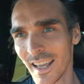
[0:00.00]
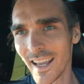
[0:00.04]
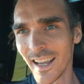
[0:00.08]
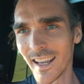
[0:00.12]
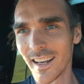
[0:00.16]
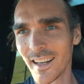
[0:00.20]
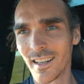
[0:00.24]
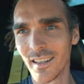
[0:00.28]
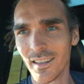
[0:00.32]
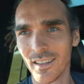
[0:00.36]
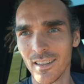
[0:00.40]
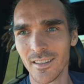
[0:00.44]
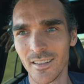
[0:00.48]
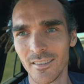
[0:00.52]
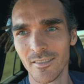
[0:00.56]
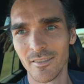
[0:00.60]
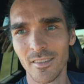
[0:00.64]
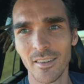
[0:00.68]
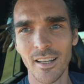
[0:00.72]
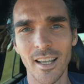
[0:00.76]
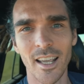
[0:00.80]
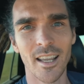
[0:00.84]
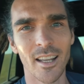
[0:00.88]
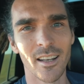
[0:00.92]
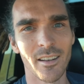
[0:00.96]

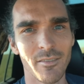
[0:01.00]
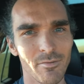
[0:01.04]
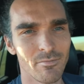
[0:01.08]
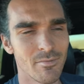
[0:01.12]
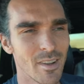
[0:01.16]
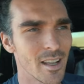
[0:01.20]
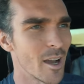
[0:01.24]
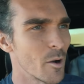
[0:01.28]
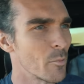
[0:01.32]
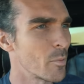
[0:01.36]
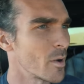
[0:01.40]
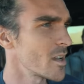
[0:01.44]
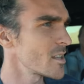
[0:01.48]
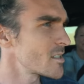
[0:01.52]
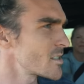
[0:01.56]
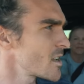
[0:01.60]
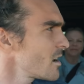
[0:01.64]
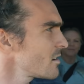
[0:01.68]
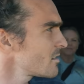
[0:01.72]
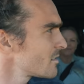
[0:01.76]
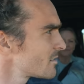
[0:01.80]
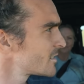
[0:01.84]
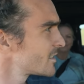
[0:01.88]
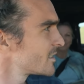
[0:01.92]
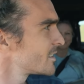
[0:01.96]
in Alberta.
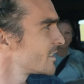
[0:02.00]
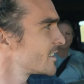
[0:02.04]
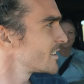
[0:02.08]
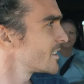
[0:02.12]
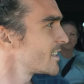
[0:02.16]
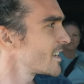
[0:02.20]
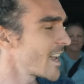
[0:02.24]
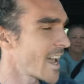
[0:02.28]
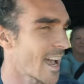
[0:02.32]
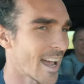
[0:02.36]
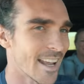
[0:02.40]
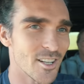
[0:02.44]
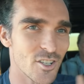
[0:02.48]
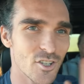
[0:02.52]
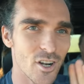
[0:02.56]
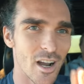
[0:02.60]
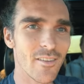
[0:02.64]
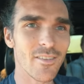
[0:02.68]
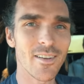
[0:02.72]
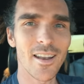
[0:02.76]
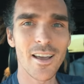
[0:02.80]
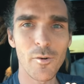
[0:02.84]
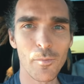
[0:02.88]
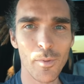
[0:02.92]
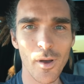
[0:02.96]
And
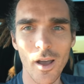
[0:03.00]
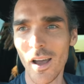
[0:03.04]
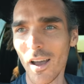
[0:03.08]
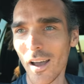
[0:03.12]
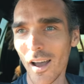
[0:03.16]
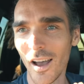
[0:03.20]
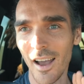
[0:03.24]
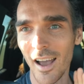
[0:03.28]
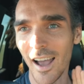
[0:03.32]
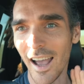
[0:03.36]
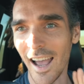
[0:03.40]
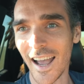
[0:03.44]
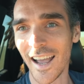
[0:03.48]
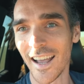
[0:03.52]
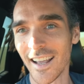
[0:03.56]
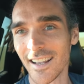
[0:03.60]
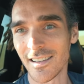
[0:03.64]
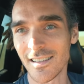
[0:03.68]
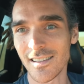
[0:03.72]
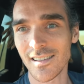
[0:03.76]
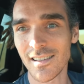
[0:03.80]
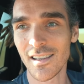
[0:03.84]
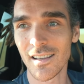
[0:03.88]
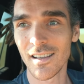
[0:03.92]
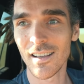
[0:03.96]
Travel Alberta
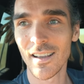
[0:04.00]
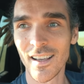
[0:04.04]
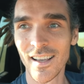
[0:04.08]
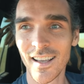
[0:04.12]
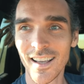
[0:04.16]
has